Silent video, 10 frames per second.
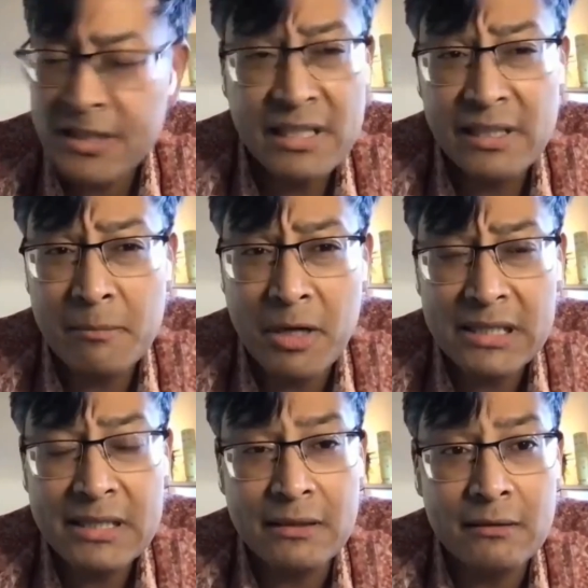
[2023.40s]
Still in
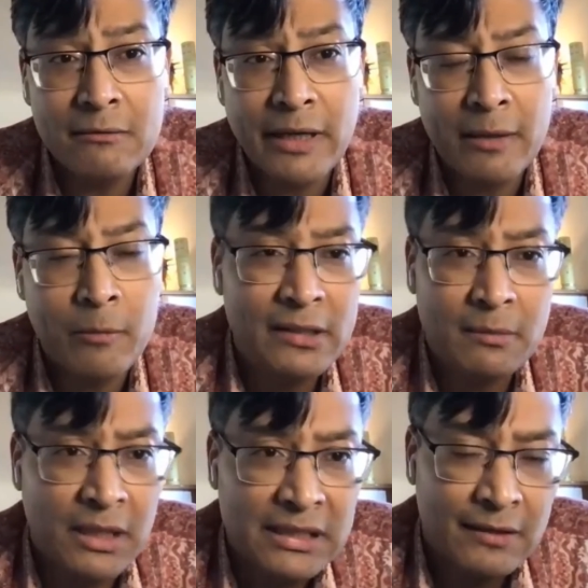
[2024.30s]
Boston, right? Went
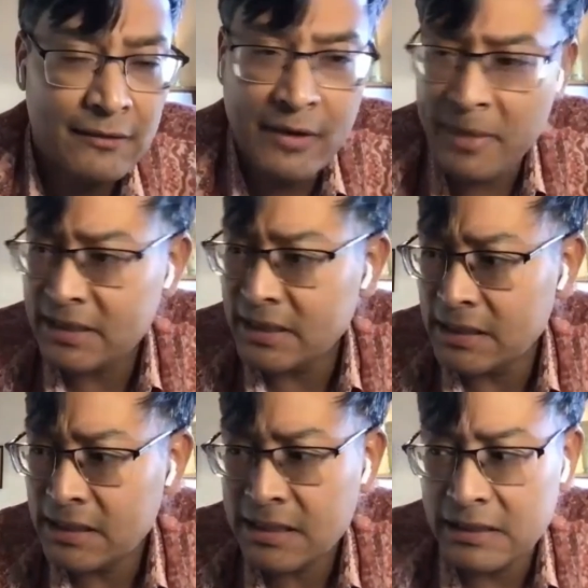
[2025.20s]
to Boston for
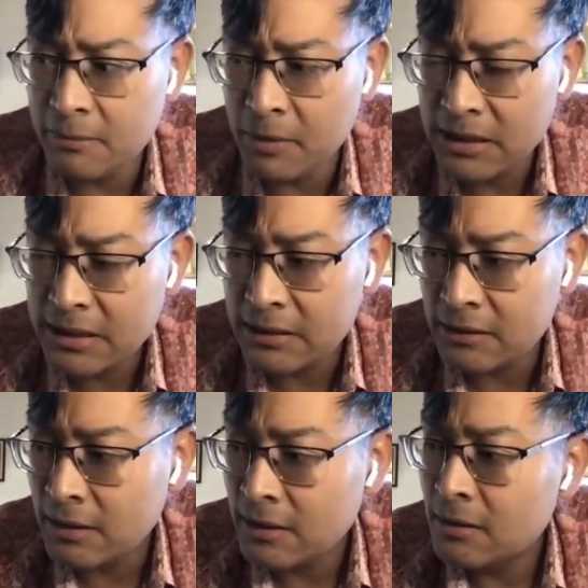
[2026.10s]
MIT, still in
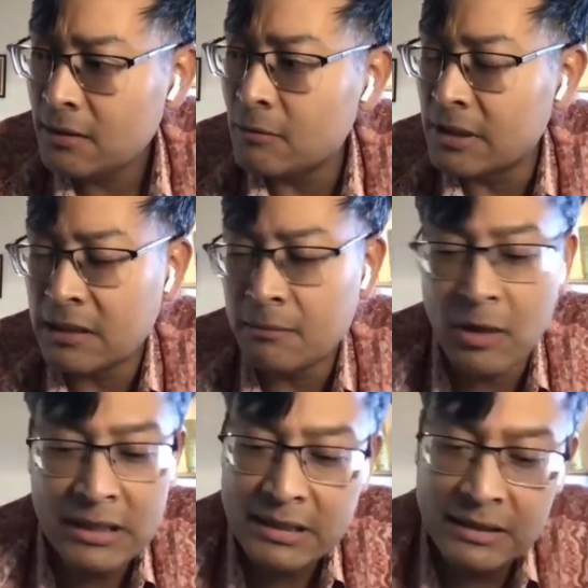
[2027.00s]
Boston. Was
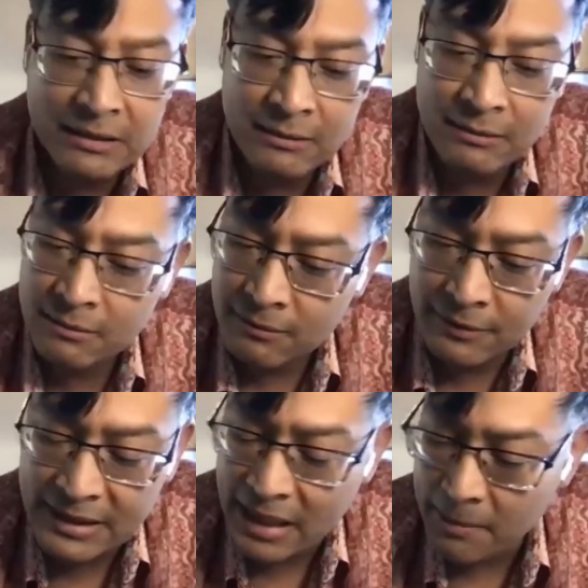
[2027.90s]
in Boston
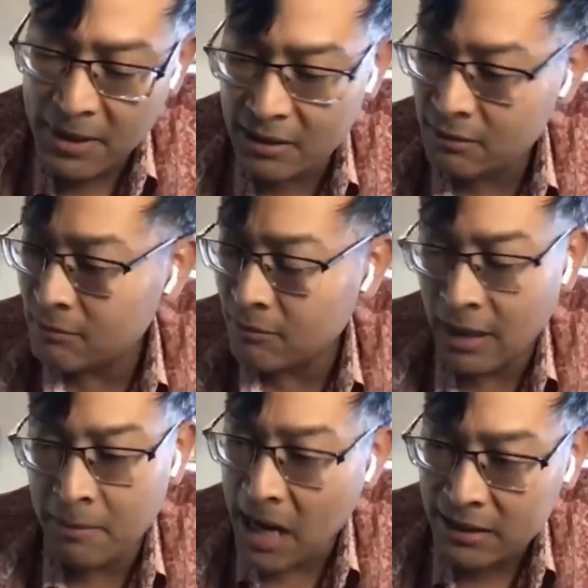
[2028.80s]
for Seyon,
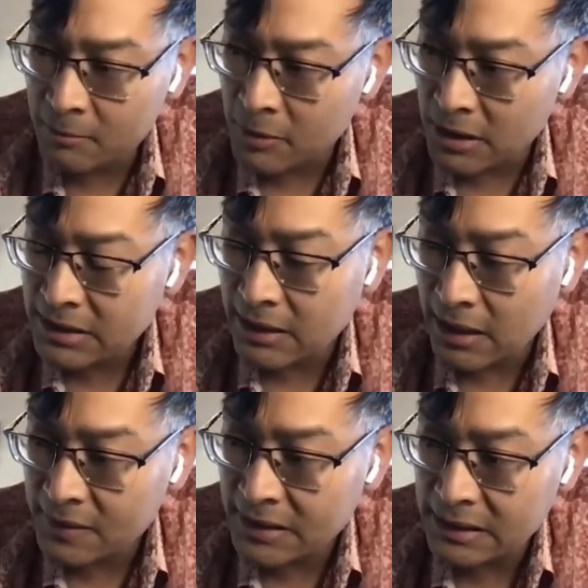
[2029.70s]
went back to
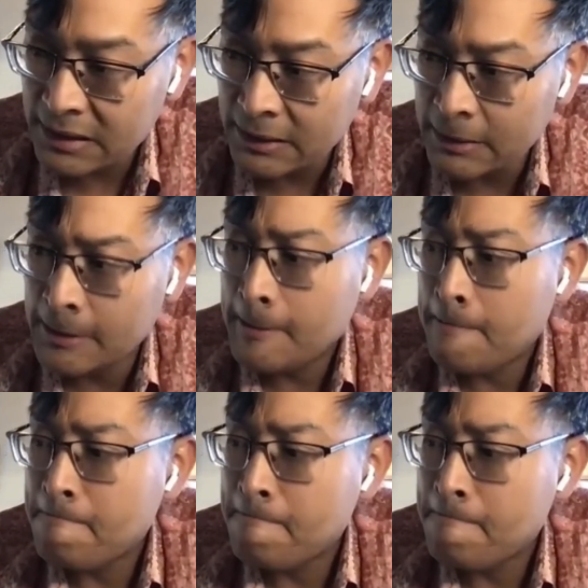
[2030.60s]
Boston after India.